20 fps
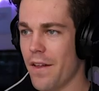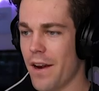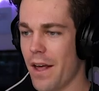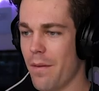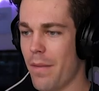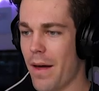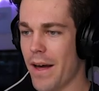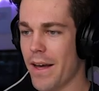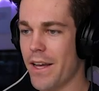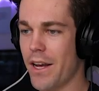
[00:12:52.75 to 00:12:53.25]
that
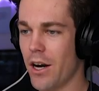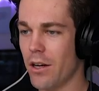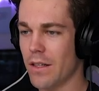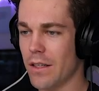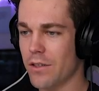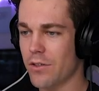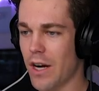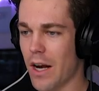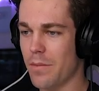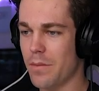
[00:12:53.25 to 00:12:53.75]
I'm back here,
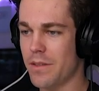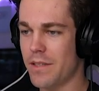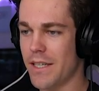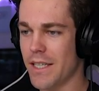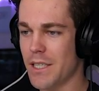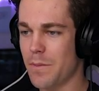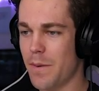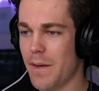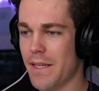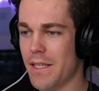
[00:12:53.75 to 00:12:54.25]
let's grab
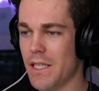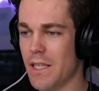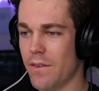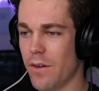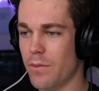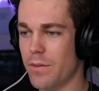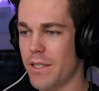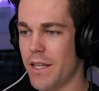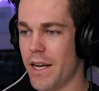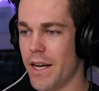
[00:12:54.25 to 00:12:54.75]
6 pieces of
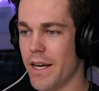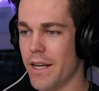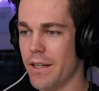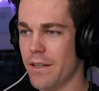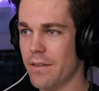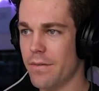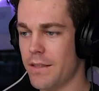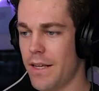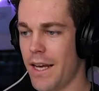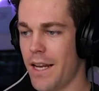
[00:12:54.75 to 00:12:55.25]

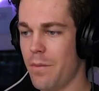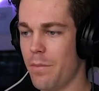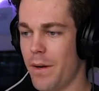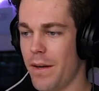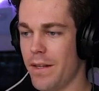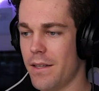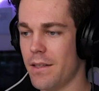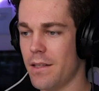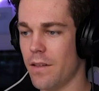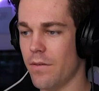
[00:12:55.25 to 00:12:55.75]
obsidian, 10
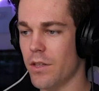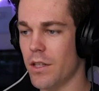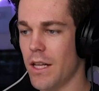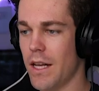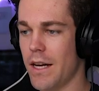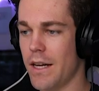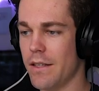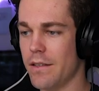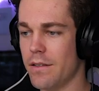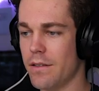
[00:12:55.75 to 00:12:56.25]
pieces of
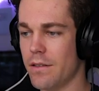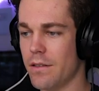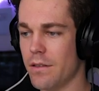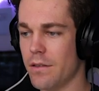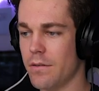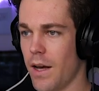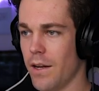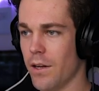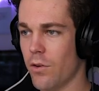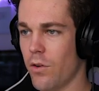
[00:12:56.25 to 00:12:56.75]

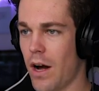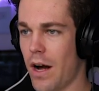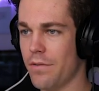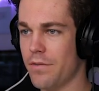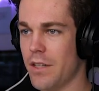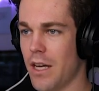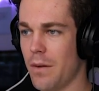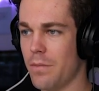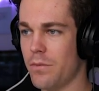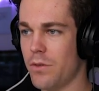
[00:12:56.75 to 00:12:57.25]
glass, and
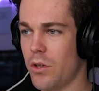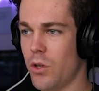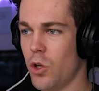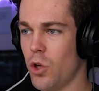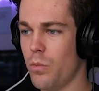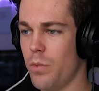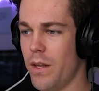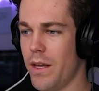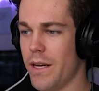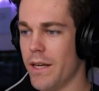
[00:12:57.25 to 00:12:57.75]
craft up
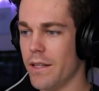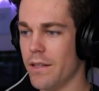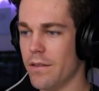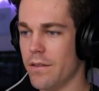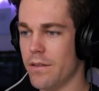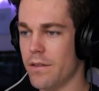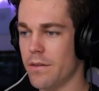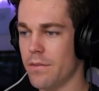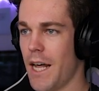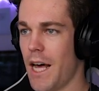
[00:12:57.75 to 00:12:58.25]
2
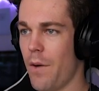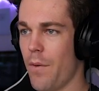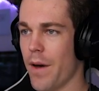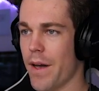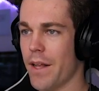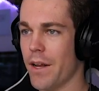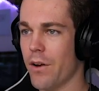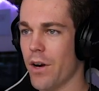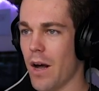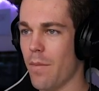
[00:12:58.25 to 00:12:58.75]
beacons. Now
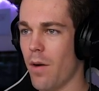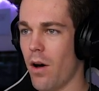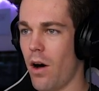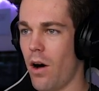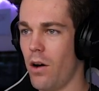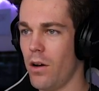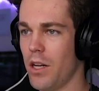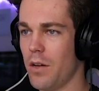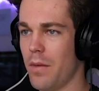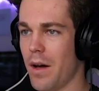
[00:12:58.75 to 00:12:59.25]
I can grab
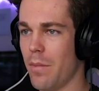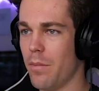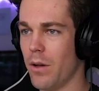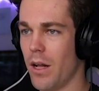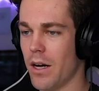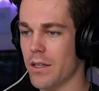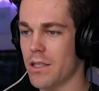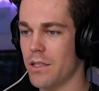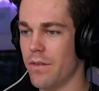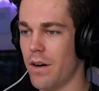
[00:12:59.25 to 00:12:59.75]
all of my
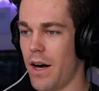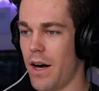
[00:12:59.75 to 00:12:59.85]
blocks of